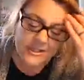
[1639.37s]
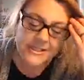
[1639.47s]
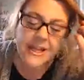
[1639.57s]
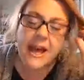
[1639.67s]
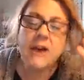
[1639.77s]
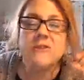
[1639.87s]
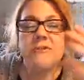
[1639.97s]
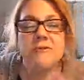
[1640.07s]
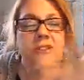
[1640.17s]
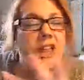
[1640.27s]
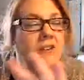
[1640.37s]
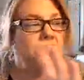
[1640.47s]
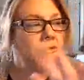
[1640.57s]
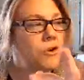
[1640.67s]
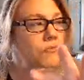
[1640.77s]
This is the house of
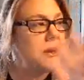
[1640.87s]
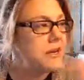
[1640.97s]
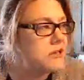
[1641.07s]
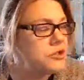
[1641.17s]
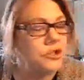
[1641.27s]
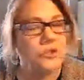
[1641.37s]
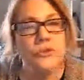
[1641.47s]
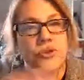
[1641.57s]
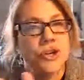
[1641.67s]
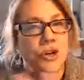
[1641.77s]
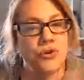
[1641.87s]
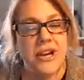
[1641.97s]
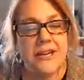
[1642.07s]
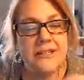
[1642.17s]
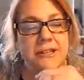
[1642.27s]
love, romance, children,
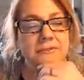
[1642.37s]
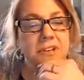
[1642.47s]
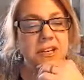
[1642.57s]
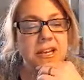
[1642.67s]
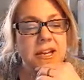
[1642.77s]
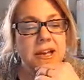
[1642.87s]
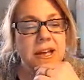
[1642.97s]
creativity.